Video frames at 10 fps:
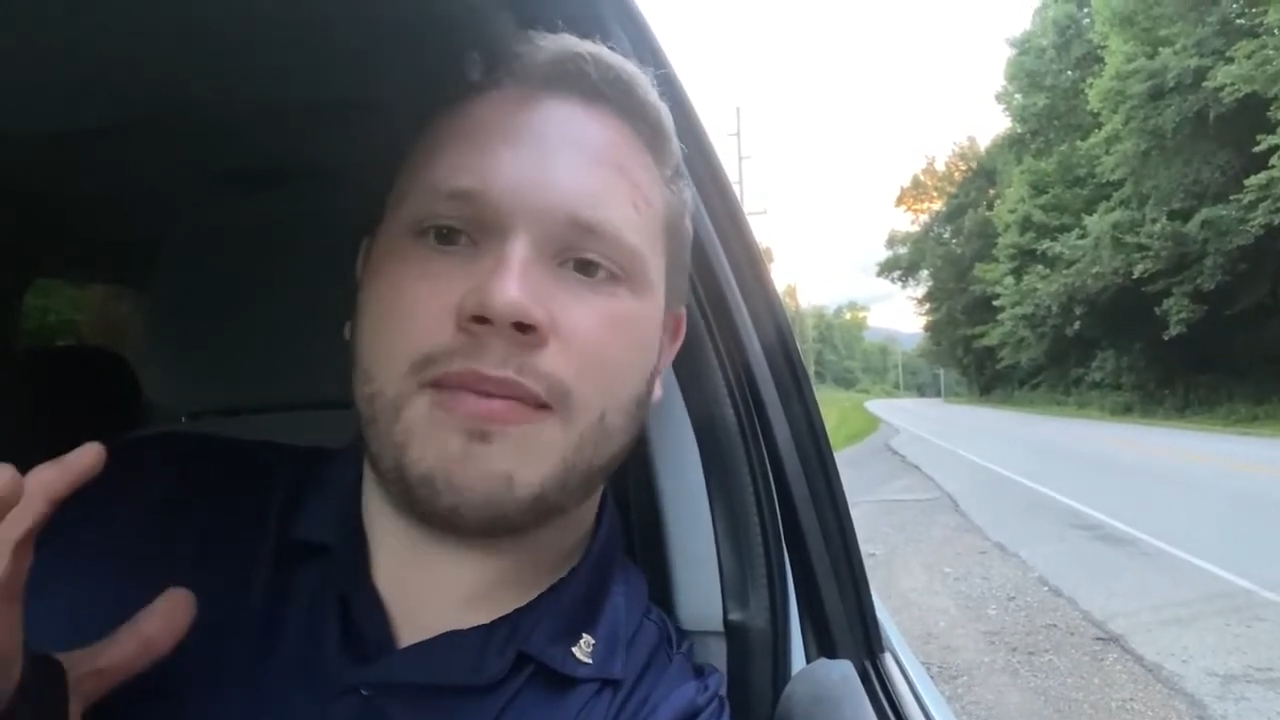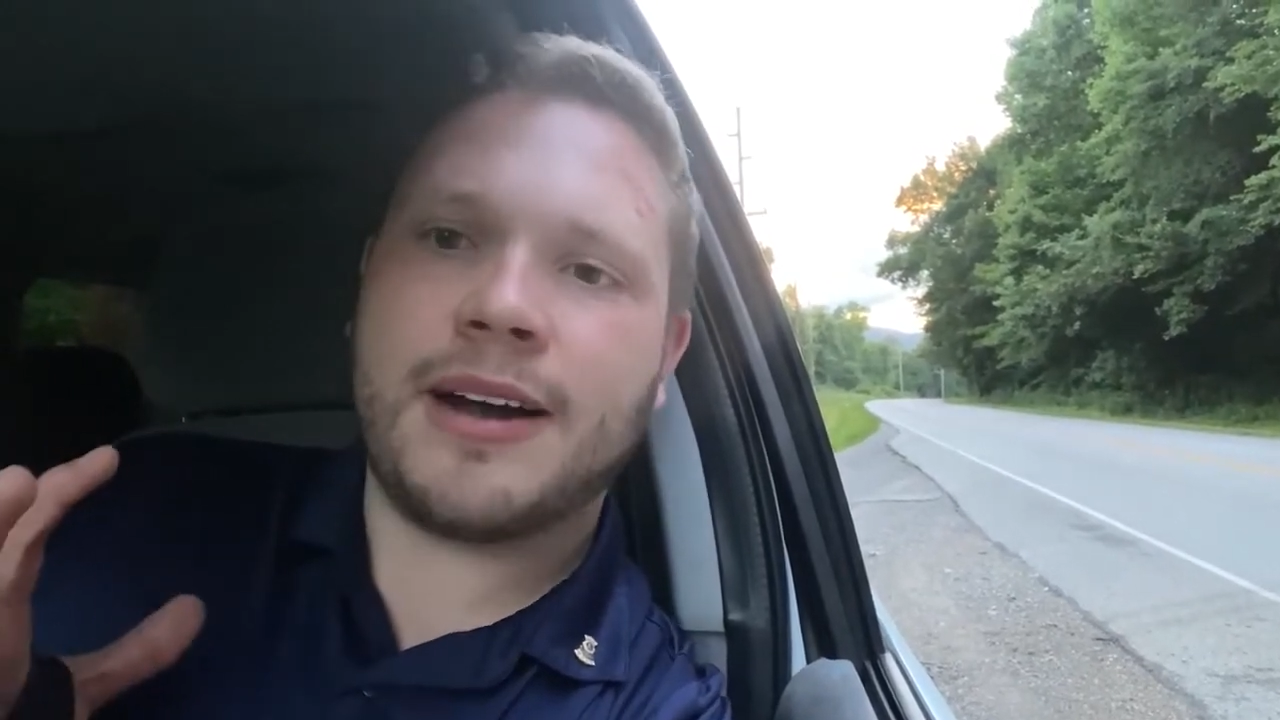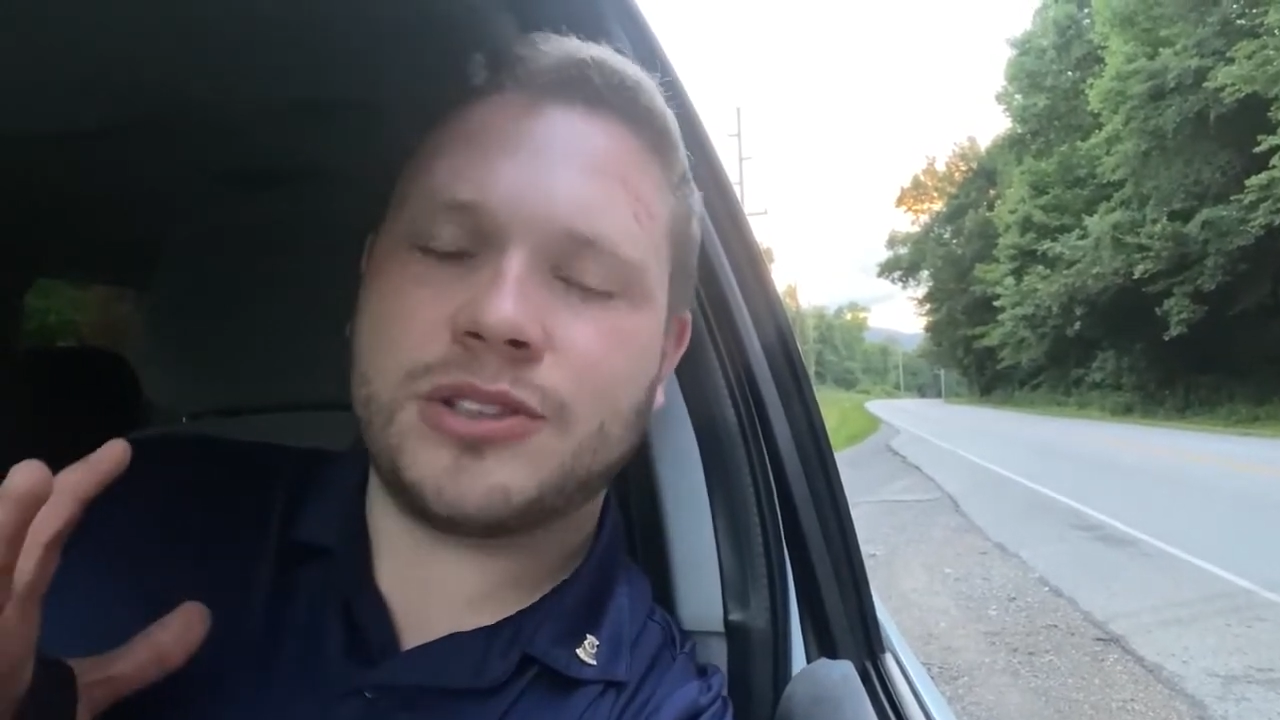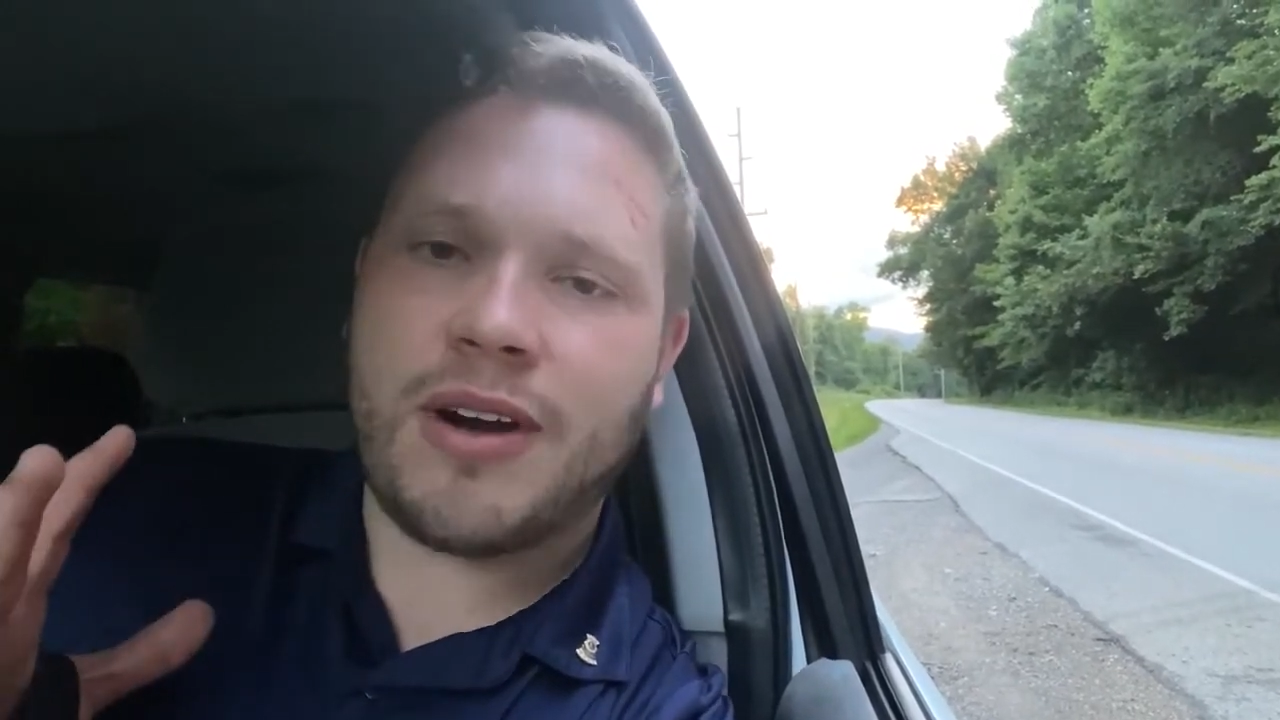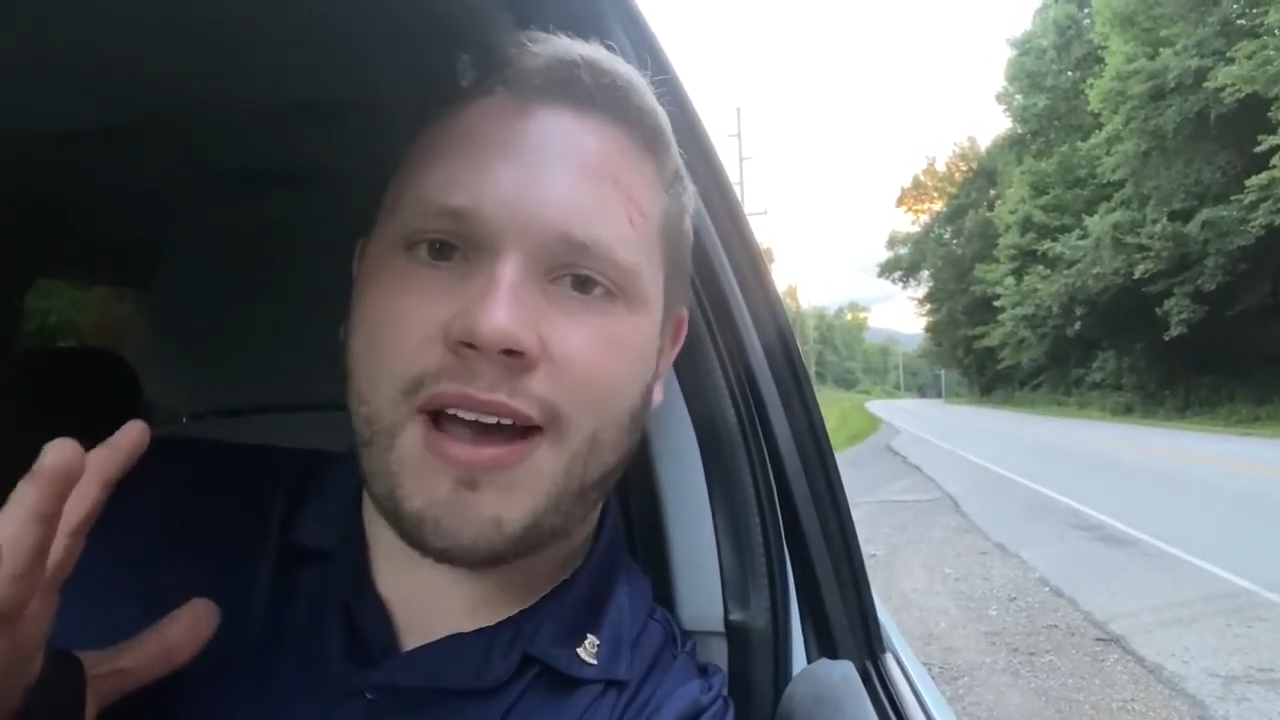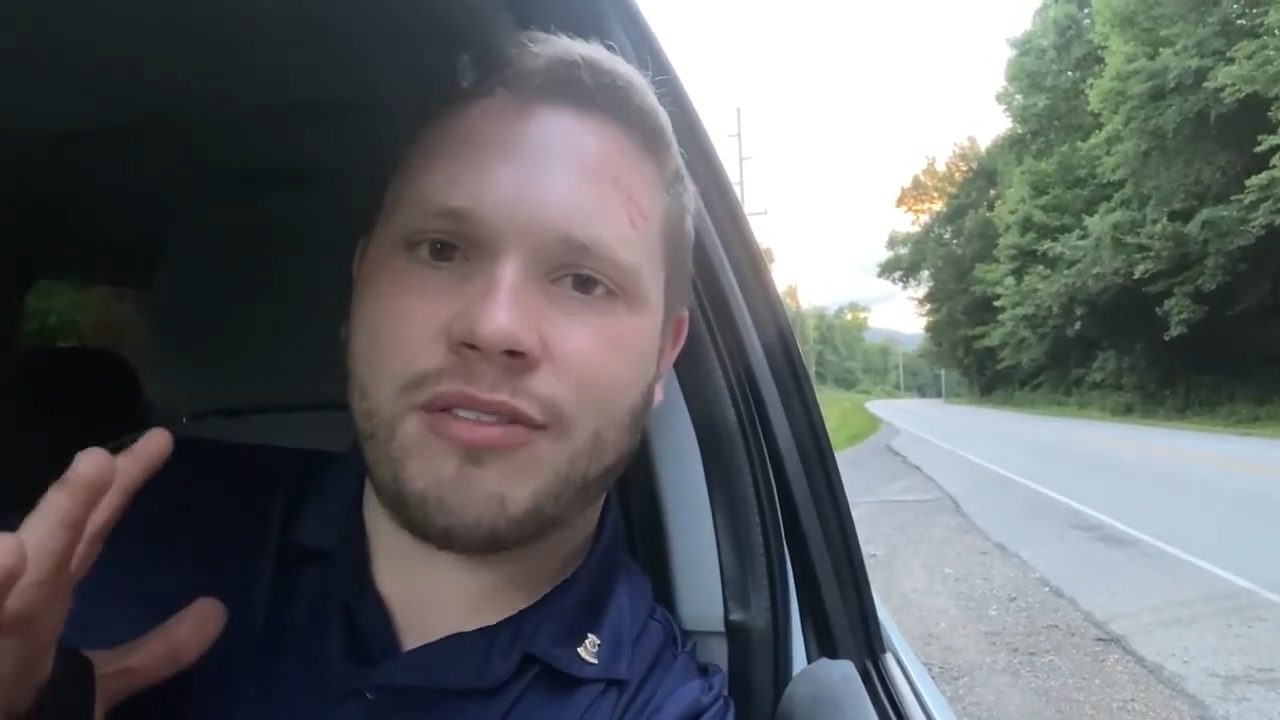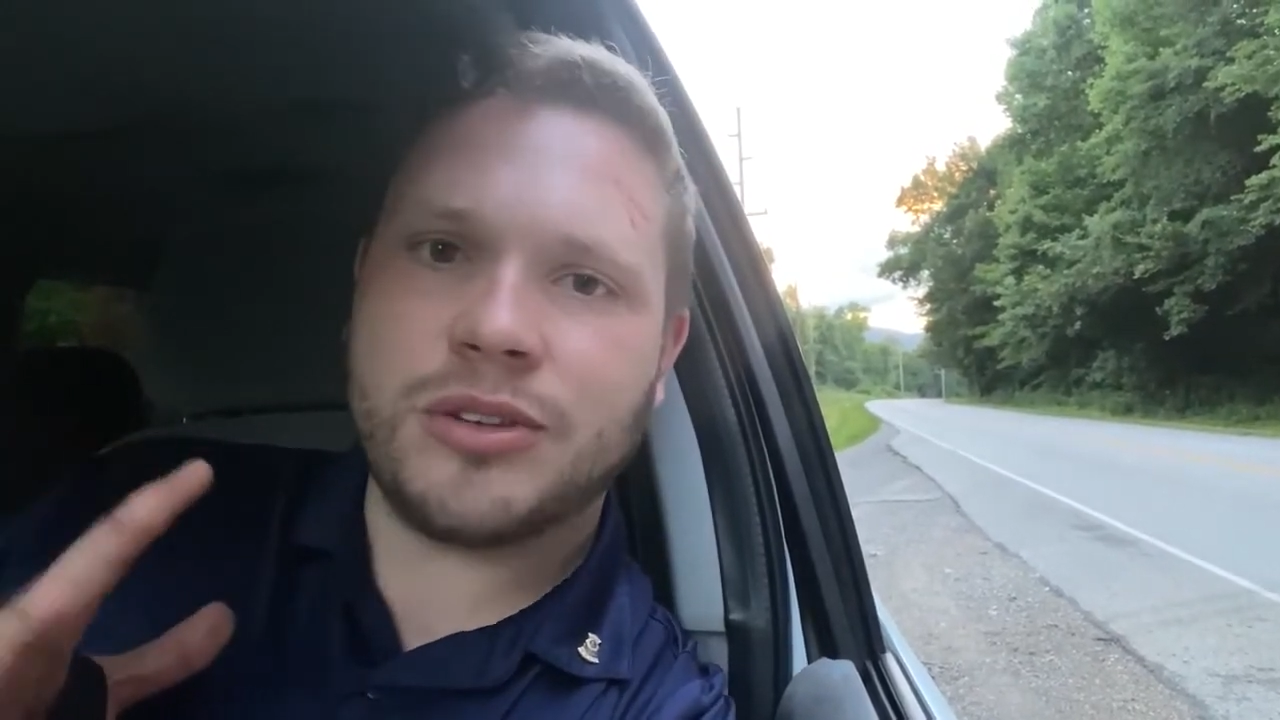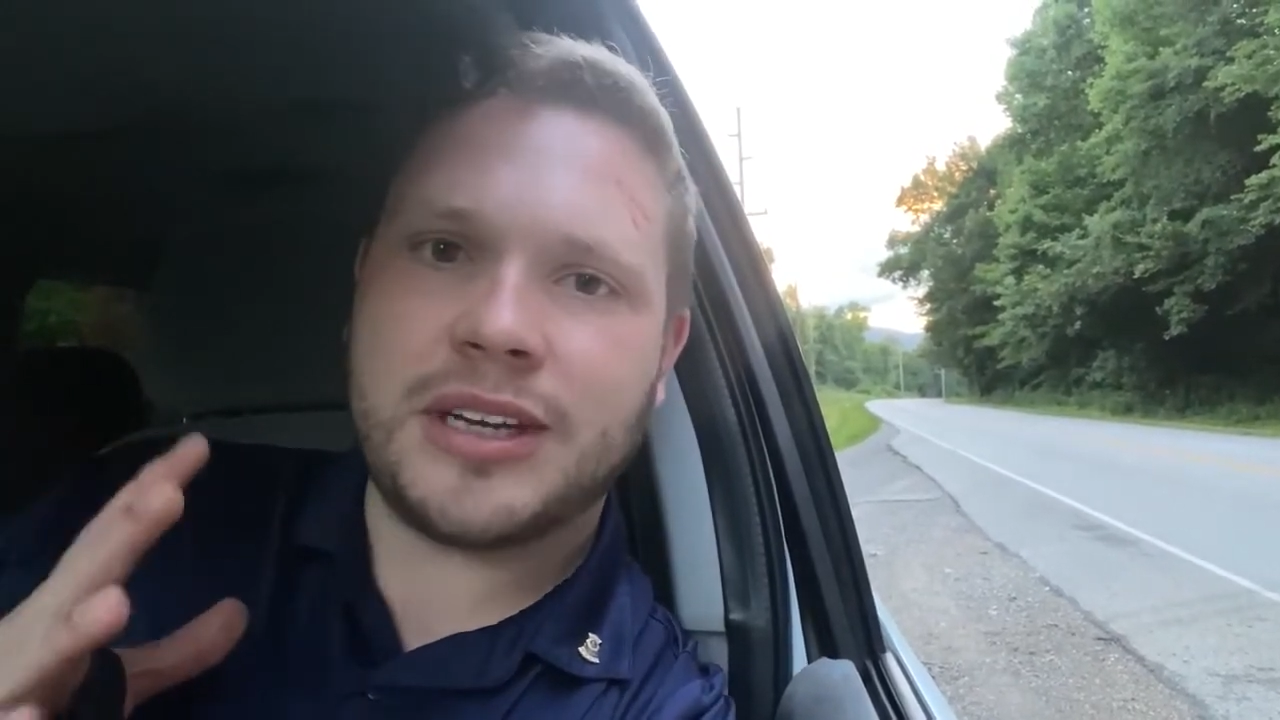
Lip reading: my travels,